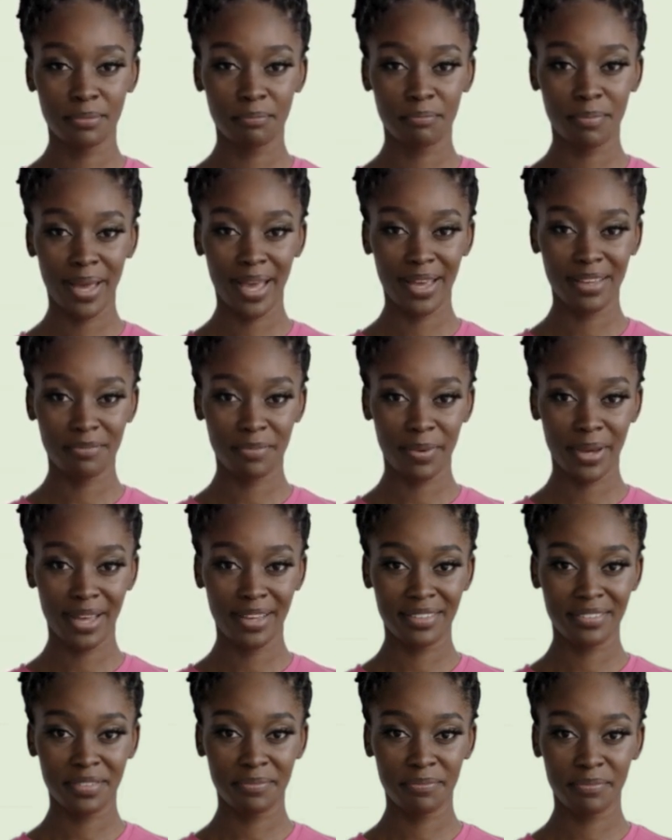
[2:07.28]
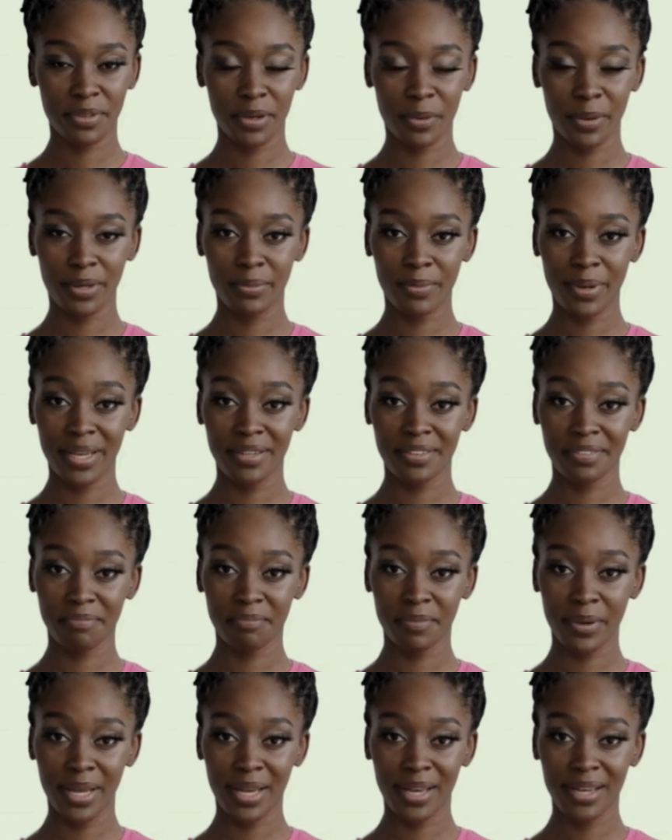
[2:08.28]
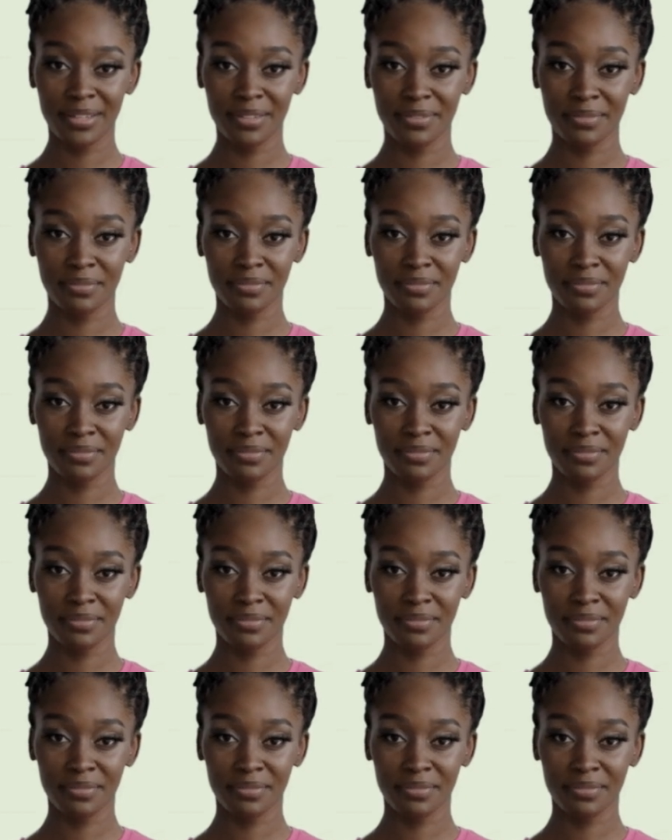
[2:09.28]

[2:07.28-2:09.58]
Plasma is the fluid part of blood.